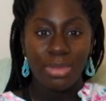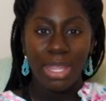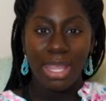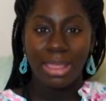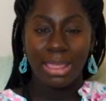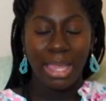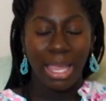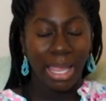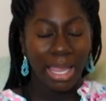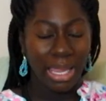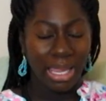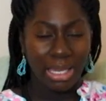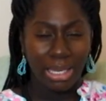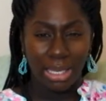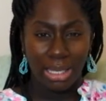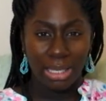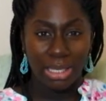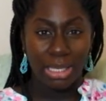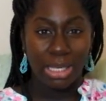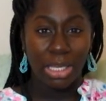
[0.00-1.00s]
that
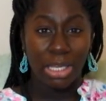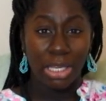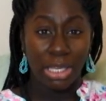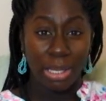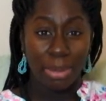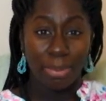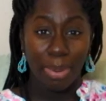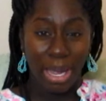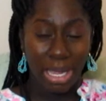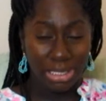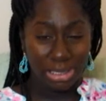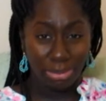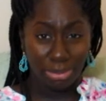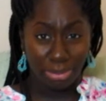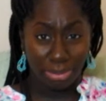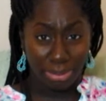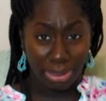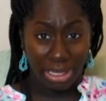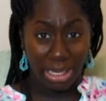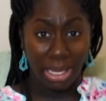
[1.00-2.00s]
Eiden couldn't
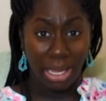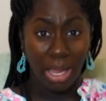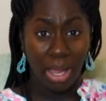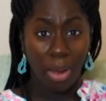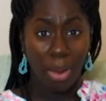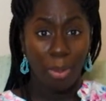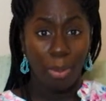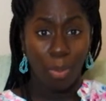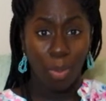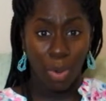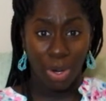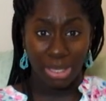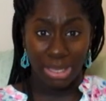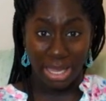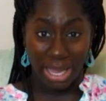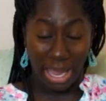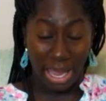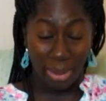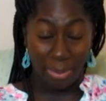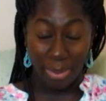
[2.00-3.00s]
possibly more
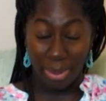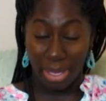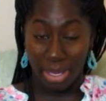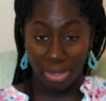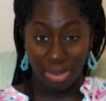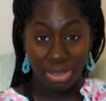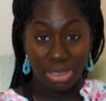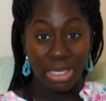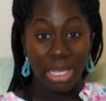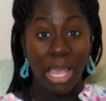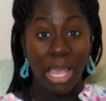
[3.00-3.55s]
than 8 pounds